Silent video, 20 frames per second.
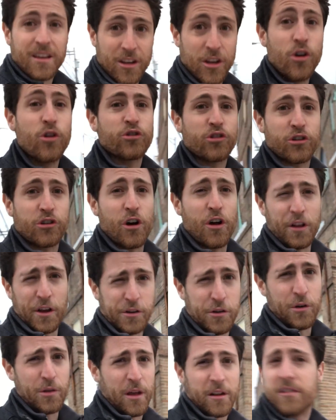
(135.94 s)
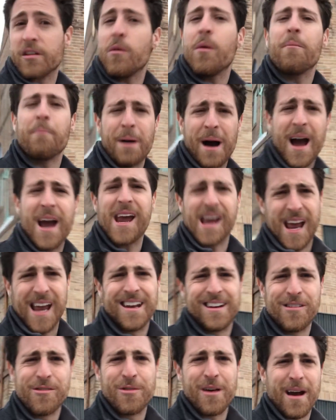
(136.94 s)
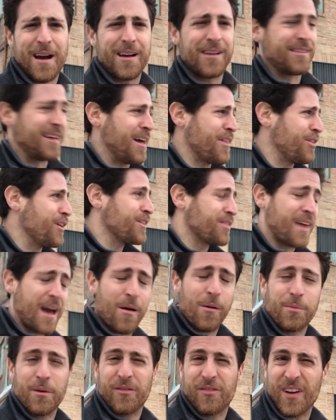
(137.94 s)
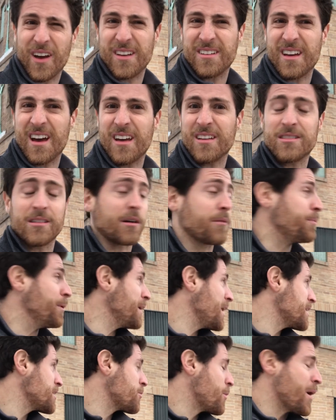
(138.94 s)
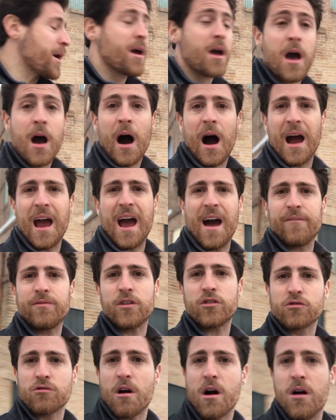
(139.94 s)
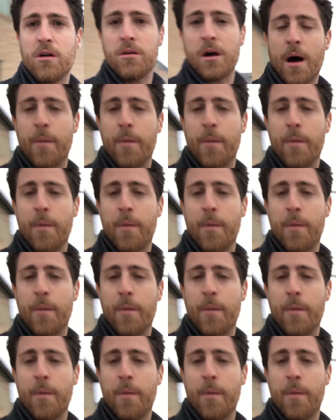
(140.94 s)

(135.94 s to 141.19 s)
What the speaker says: You should totally do that. Someone buy it and do that, because I think that would be fantastic. But anyway, I have the drone.